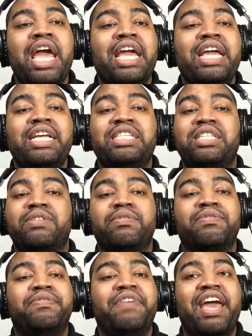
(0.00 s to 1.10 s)
He's
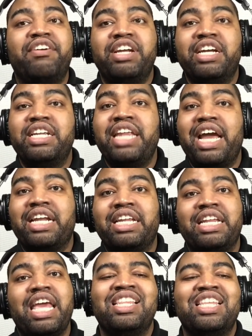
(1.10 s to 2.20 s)
very
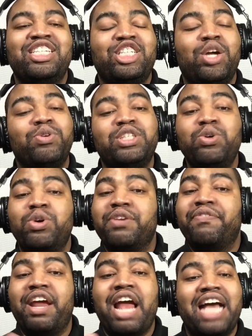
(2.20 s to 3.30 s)
connected. This show is doing
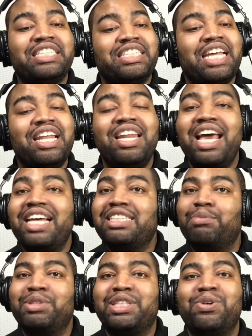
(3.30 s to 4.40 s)
a. I said it last
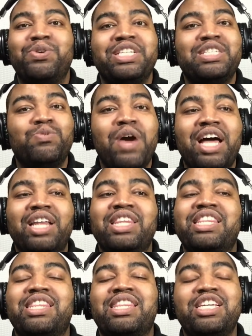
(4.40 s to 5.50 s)
episode as well.
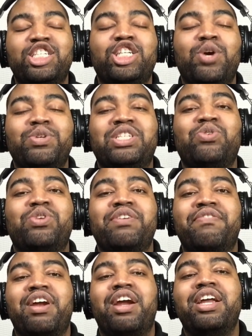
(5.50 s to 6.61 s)
This show is doing a
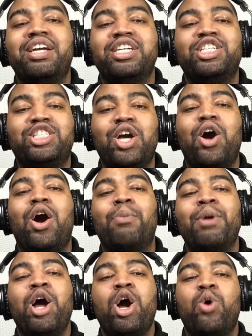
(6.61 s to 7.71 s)
very good job
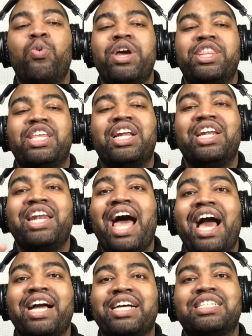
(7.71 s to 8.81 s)
with
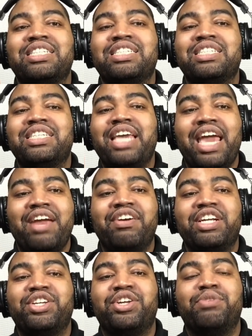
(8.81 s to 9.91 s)
Locke's
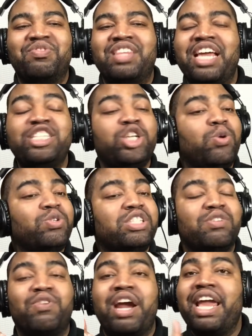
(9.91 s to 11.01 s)
character. They chose
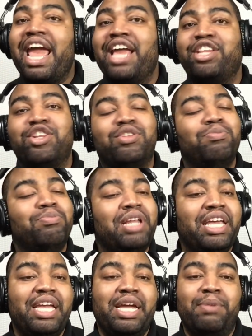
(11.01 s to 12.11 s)
the right actor to
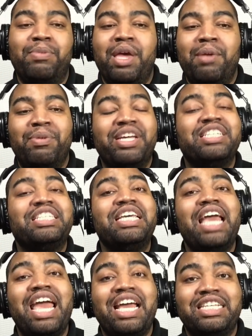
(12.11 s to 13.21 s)
play him because he
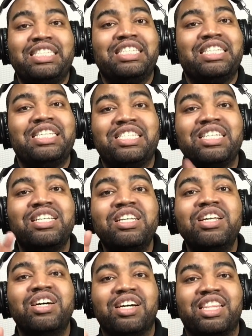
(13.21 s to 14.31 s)
has this
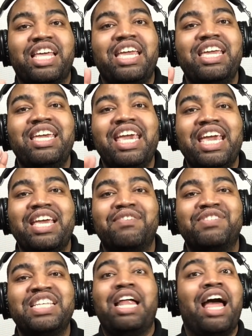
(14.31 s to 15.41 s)
look that he
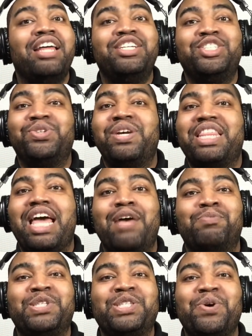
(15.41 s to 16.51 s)
gives. I enjoyed the
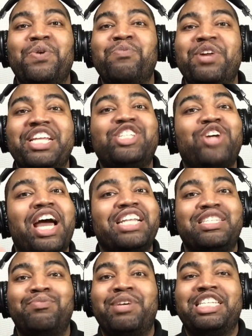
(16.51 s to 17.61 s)
episode, but it
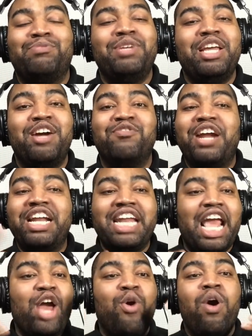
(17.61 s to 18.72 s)
tried to mess me up. Right
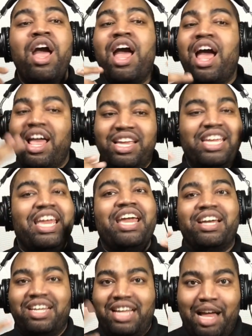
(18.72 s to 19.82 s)
now,
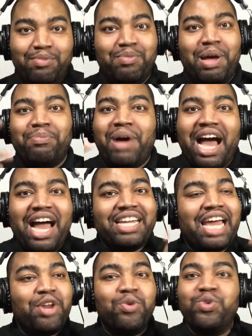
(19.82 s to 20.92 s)
yeah, I, my
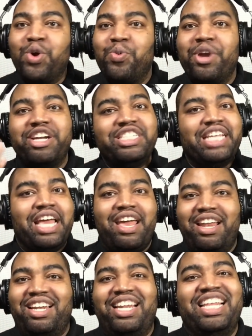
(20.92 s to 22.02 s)
mind, I don't know where it's
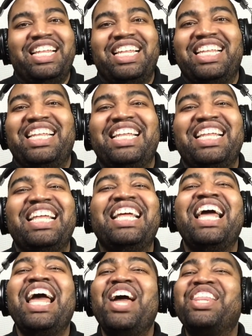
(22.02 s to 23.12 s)
at.
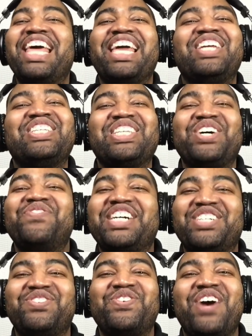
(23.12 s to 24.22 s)
Thank you so
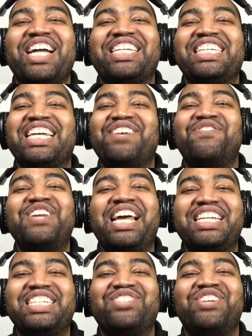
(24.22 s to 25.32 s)
much for watching. If you
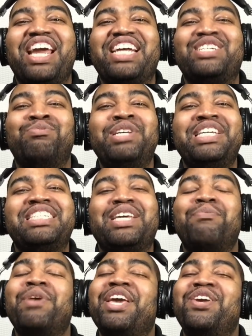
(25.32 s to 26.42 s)
like this reaction, please
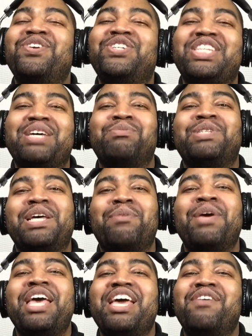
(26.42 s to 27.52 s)
give me a huge thumbs up.
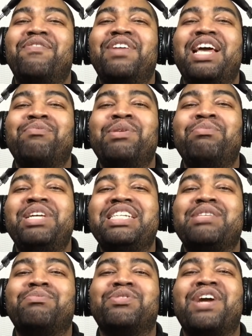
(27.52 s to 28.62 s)
If you like me,
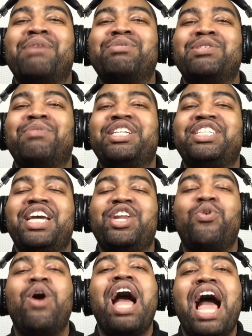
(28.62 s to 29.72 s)
please subscribe to my
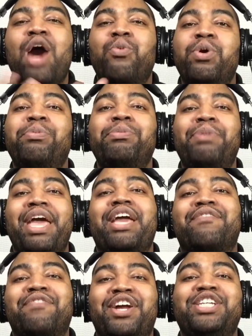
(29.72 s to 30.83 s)
channel. I will be
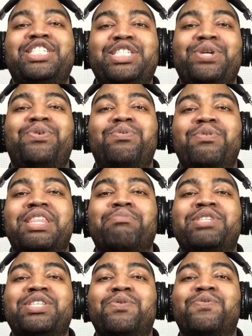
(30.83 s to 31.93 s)
back very soon with
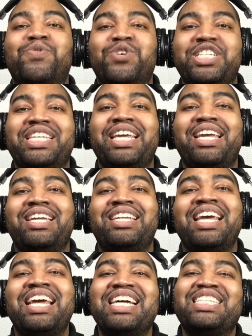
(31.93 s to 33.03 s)
episode 14.
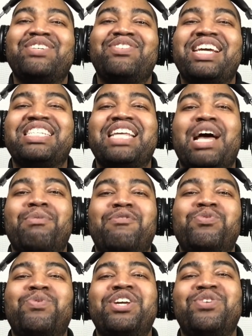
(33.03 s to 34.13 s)
Until next time,
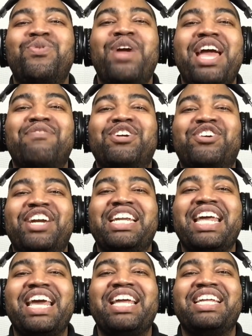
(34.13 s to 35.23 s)
everyone, you have a great
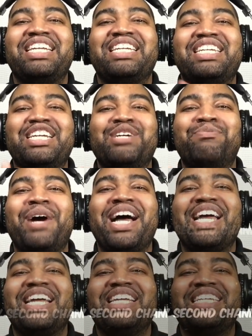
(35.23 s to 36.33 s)
day.
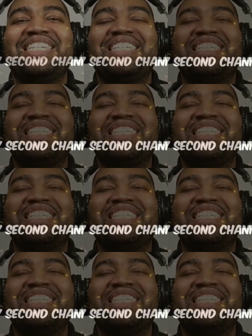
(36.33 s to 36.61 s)
Bye.